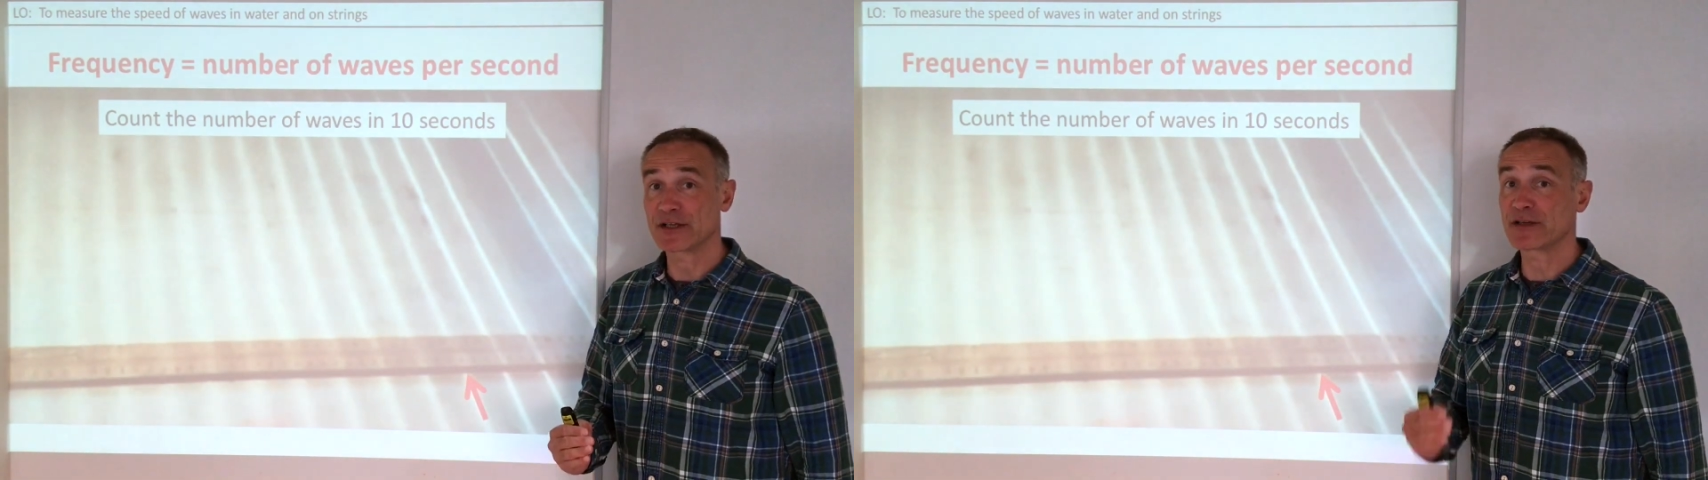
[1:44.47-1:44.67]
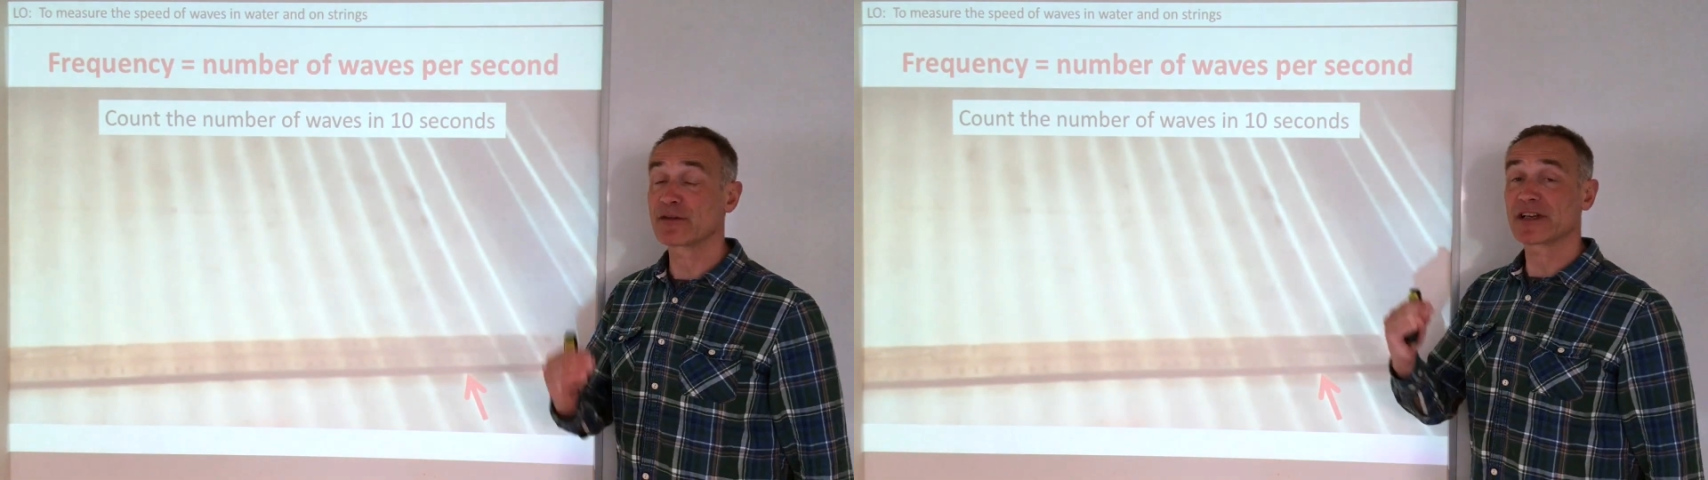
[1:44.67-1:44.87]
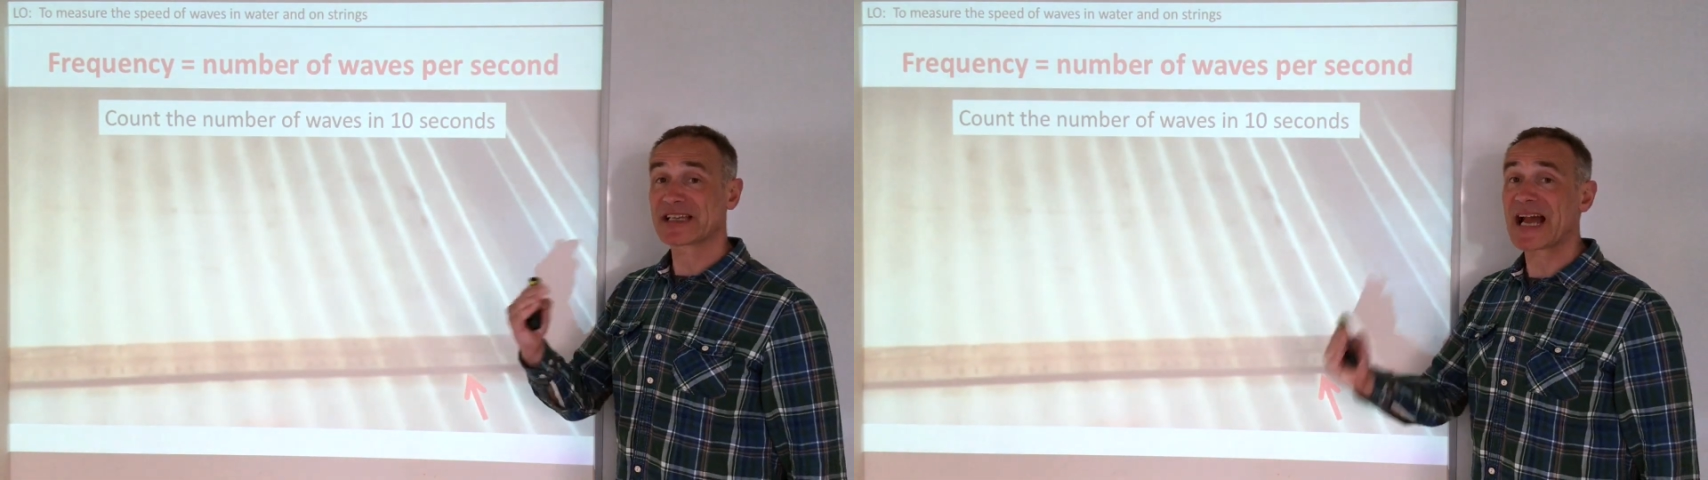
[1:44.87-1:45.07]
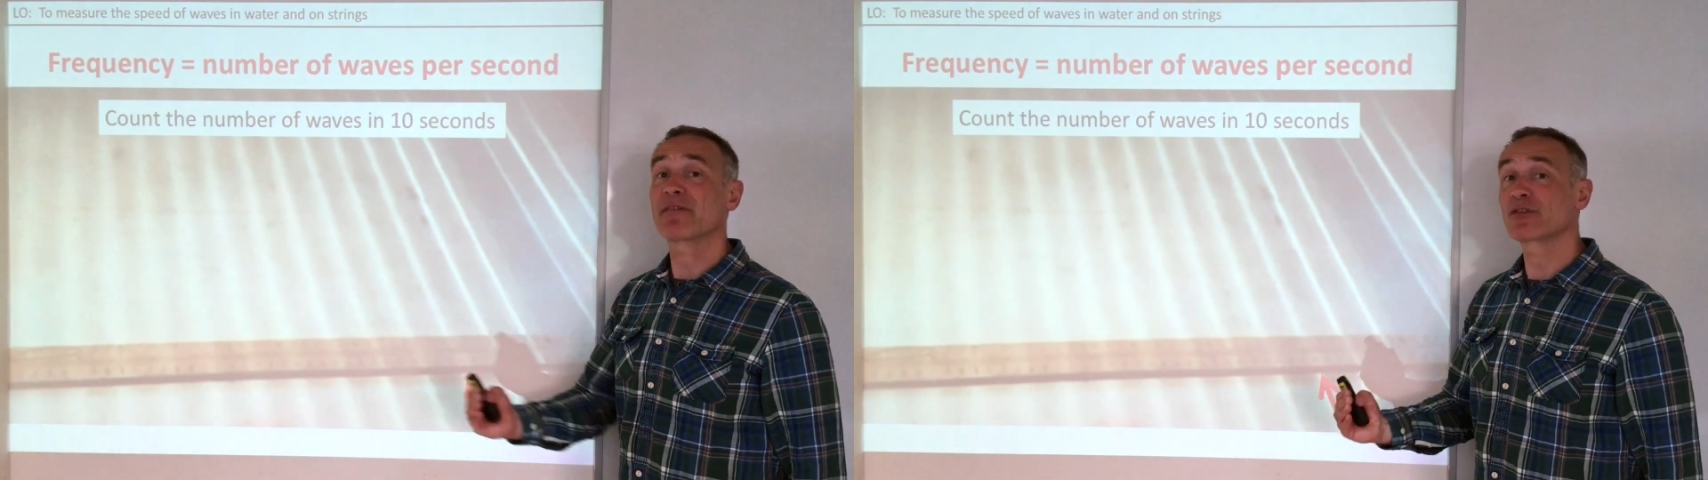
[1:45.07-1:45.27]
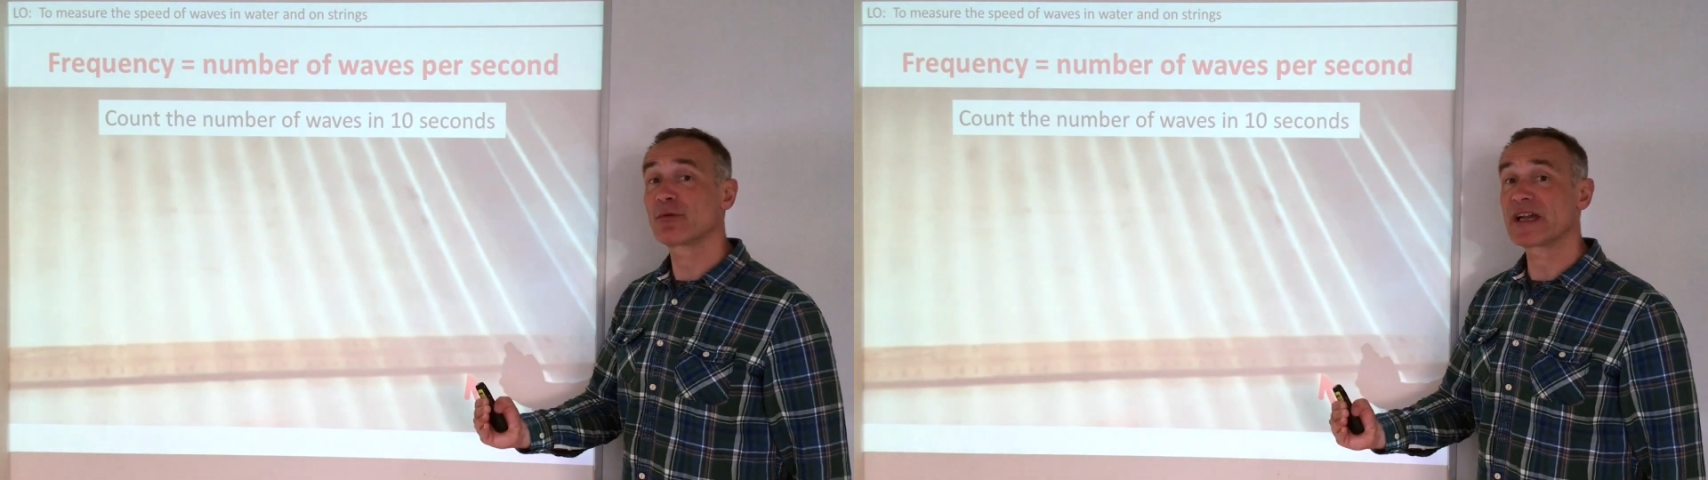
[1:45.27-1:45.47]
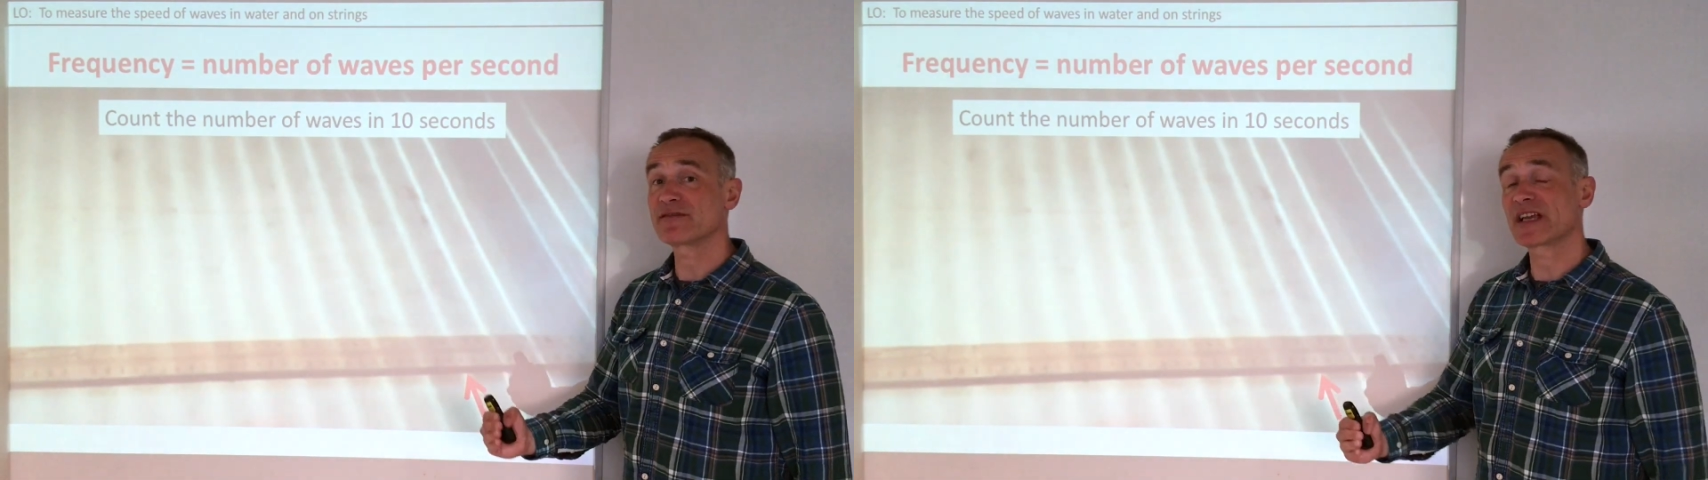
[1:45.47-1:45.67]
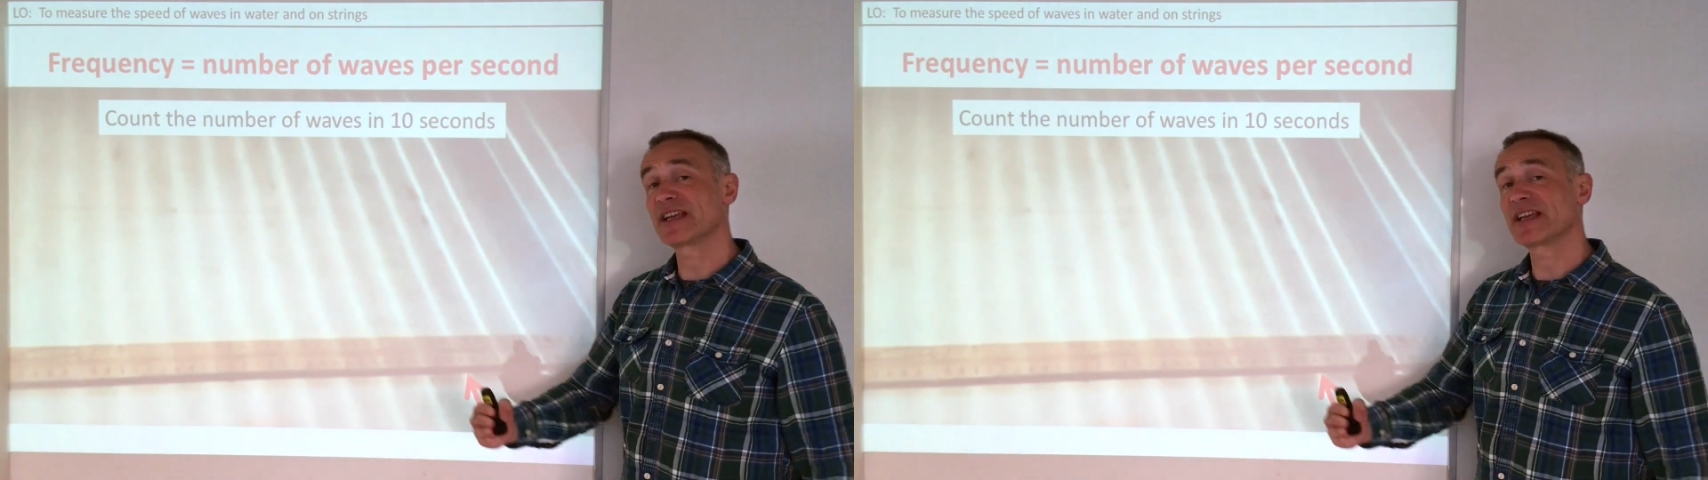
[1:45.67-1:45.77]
You've got to count the waves